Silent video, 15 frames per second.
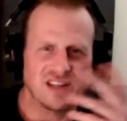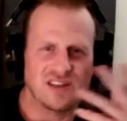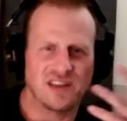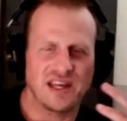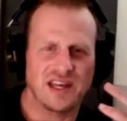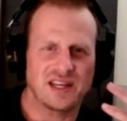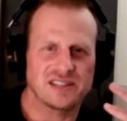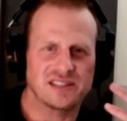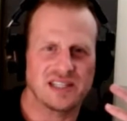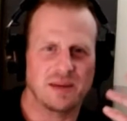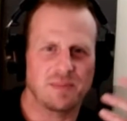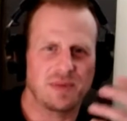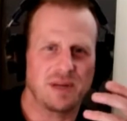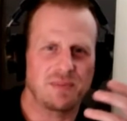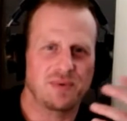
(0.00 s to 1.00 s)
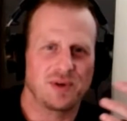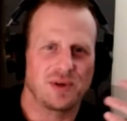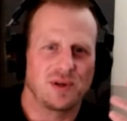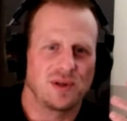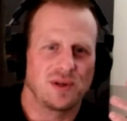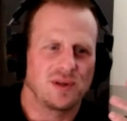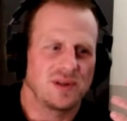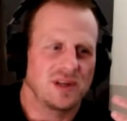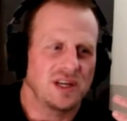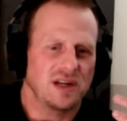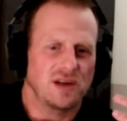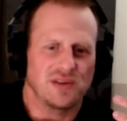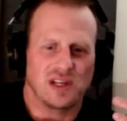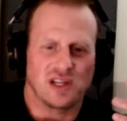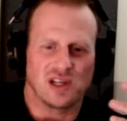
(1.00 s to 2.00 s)
the thing, is that people, they
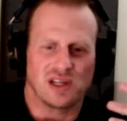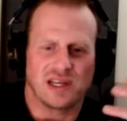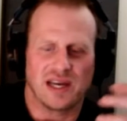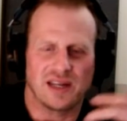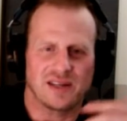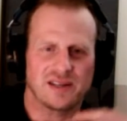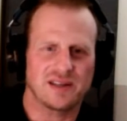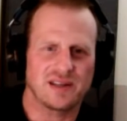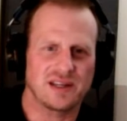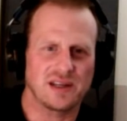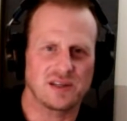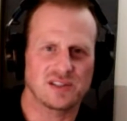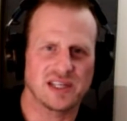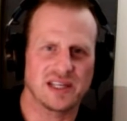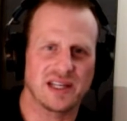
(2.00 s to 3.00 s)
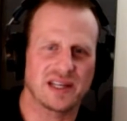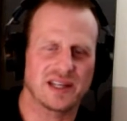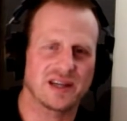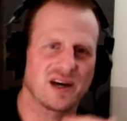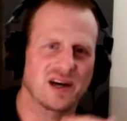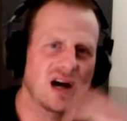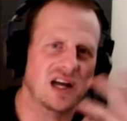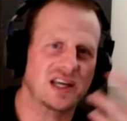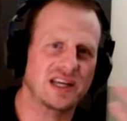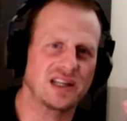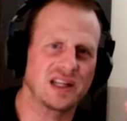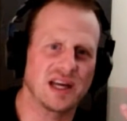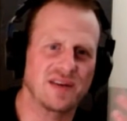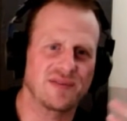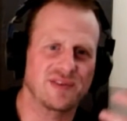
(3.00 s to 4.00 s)
look at, say like a hockey
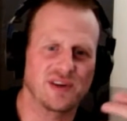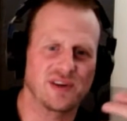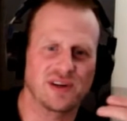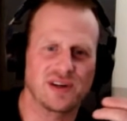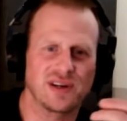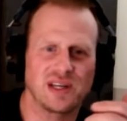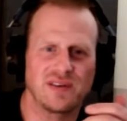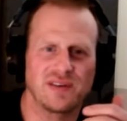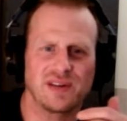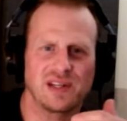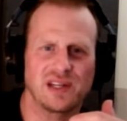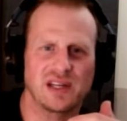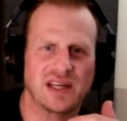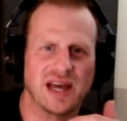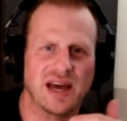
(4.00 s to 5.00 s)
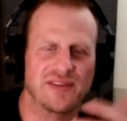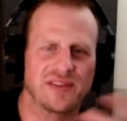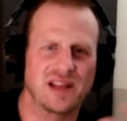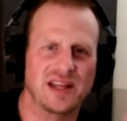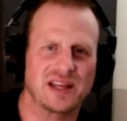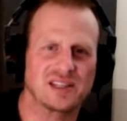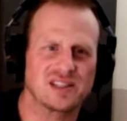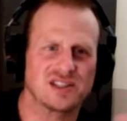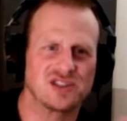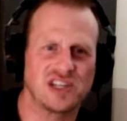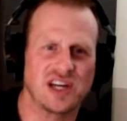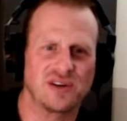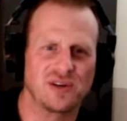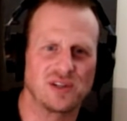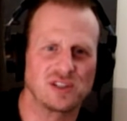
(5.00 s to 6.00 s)
life, or even like athletics in
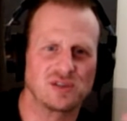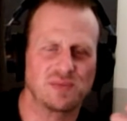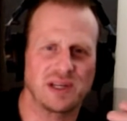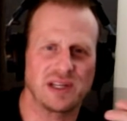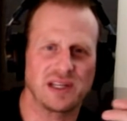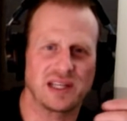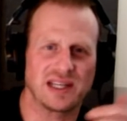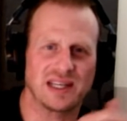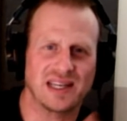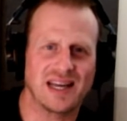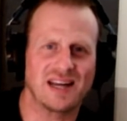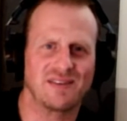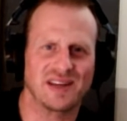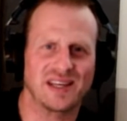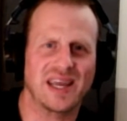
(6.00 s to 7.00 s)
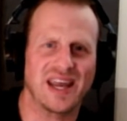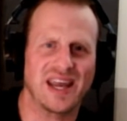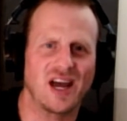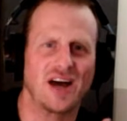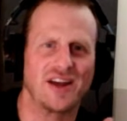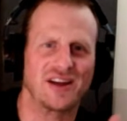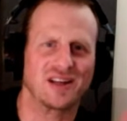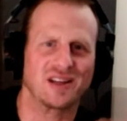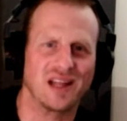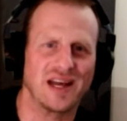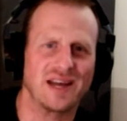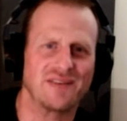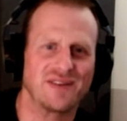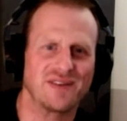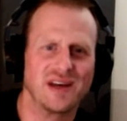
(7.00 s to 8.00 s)
general, as being like a kind of a chaotic
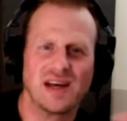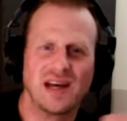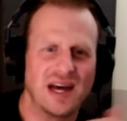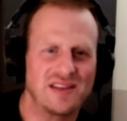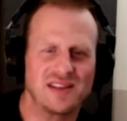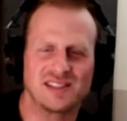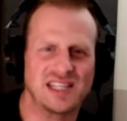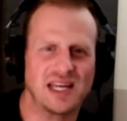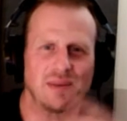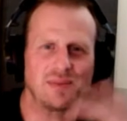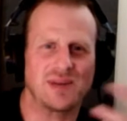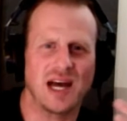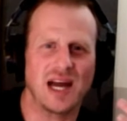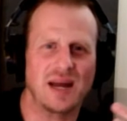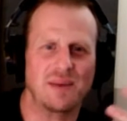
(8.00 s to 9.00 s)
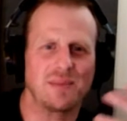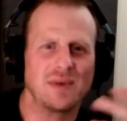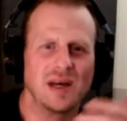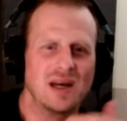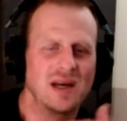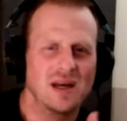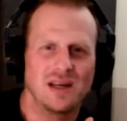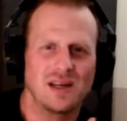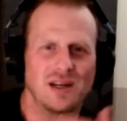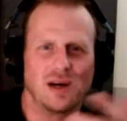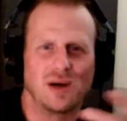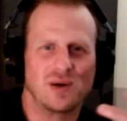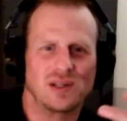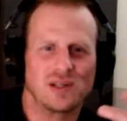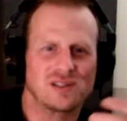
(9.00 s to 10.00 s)
life. At the same time,
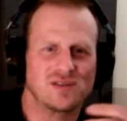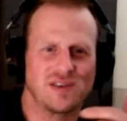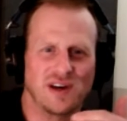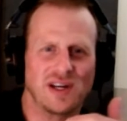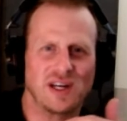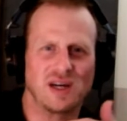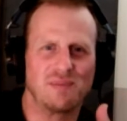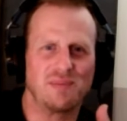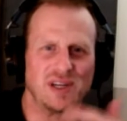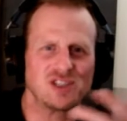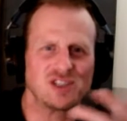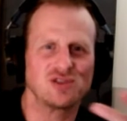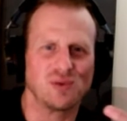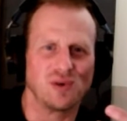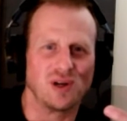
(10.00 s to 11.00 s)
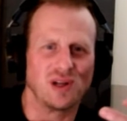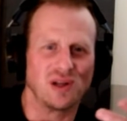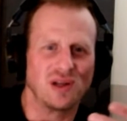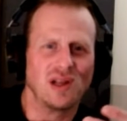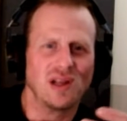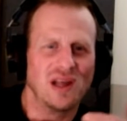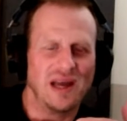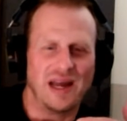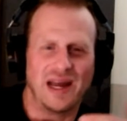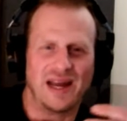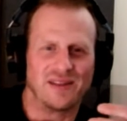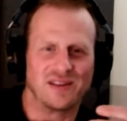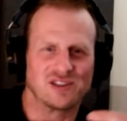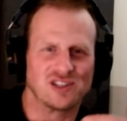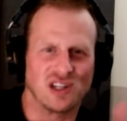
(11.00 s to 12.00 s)
it's very habitual,
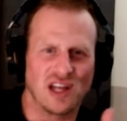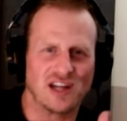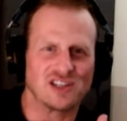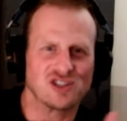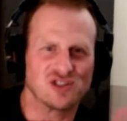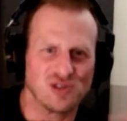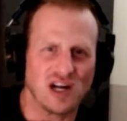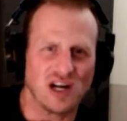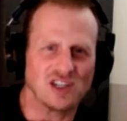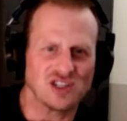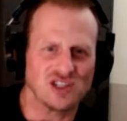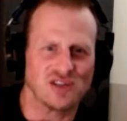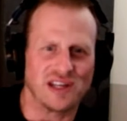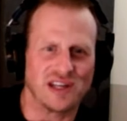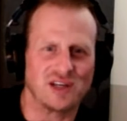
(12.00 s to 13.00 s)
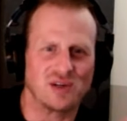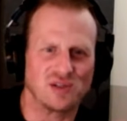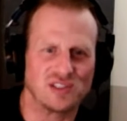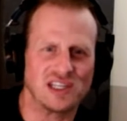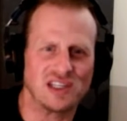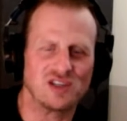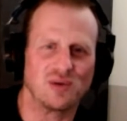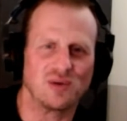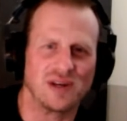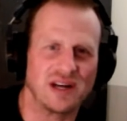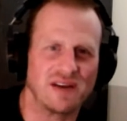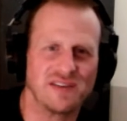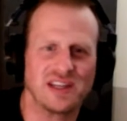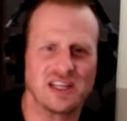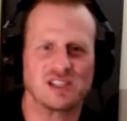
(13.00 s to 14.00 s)
and there's a lot of structure that goes into it.
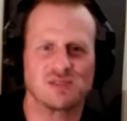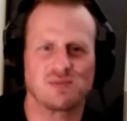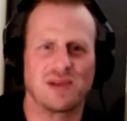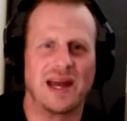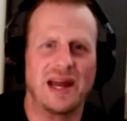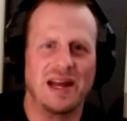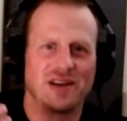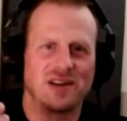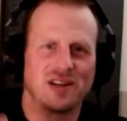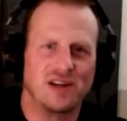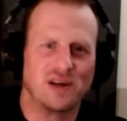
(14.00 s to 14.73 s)
Everything's planned,